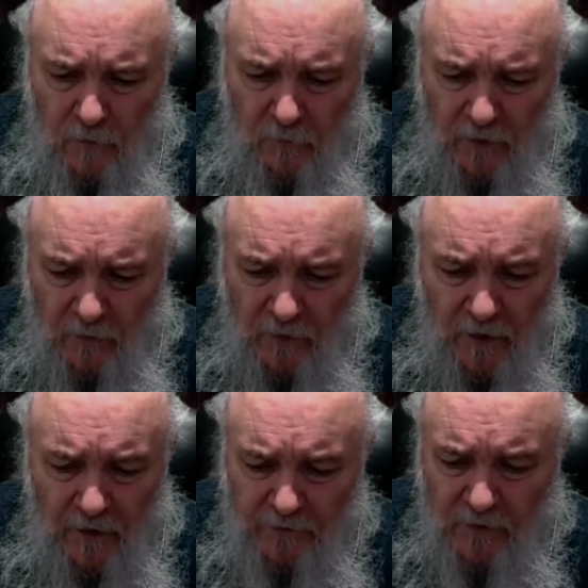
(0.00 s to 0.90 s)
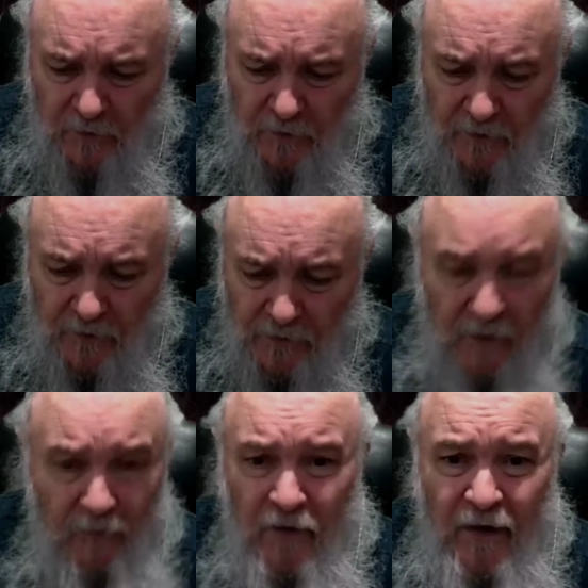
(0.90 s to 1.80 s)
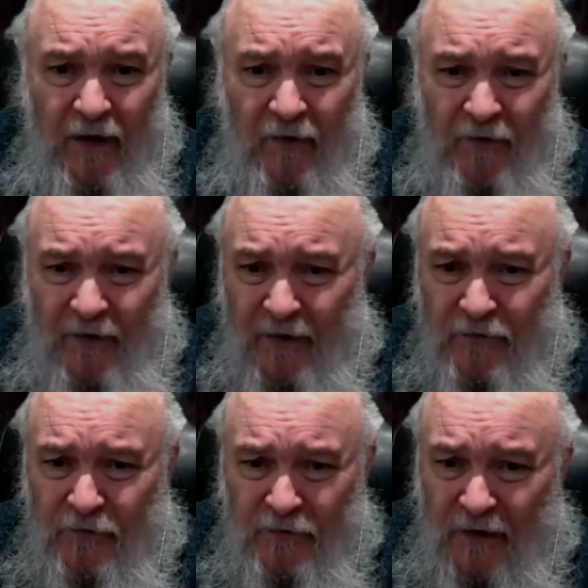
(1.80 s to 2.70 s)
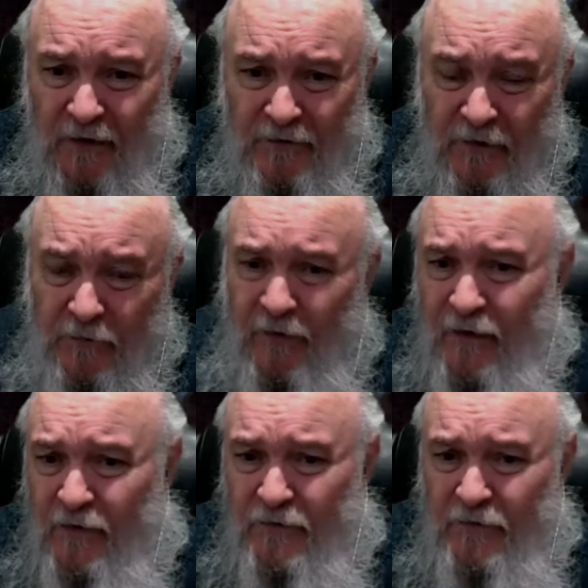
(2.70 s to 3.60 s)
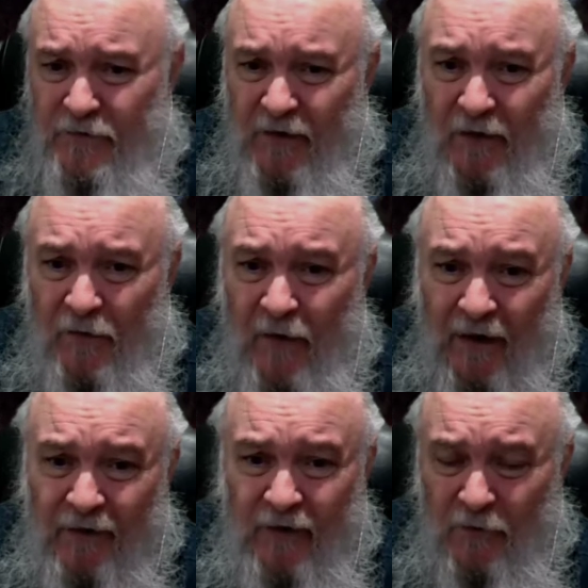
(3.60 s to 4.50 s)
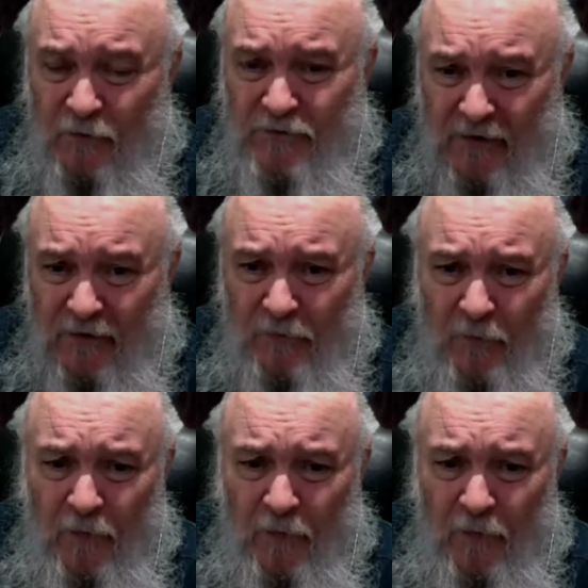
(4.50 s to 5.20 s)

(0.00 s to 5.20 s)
But over the last couple of years, I really haven't exercised it because of the state of mind I was in.